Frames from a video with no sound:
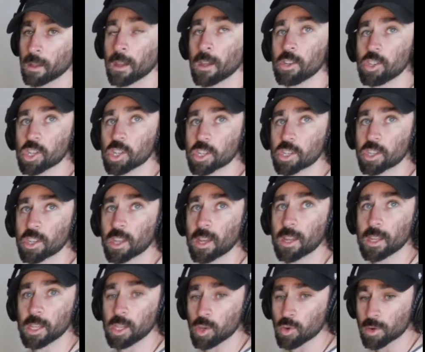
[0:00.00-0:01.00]
just so that
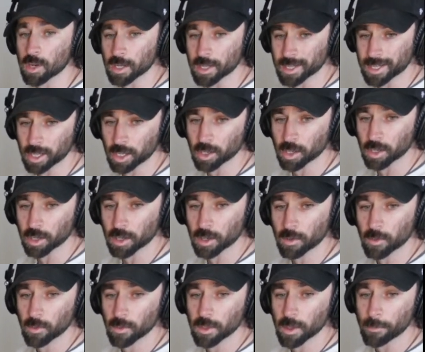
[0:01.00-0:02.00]
you can hear
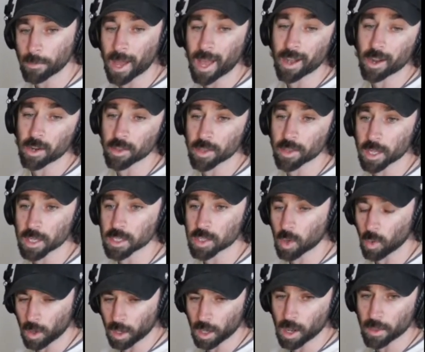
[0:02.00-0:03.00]
the pattern that's
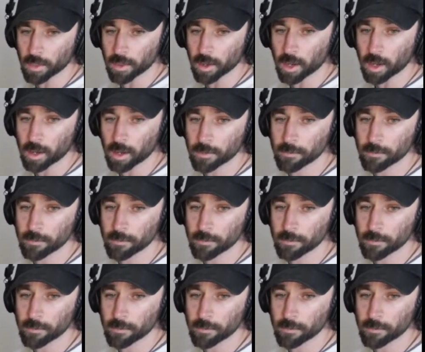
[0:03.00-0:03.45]
going on there.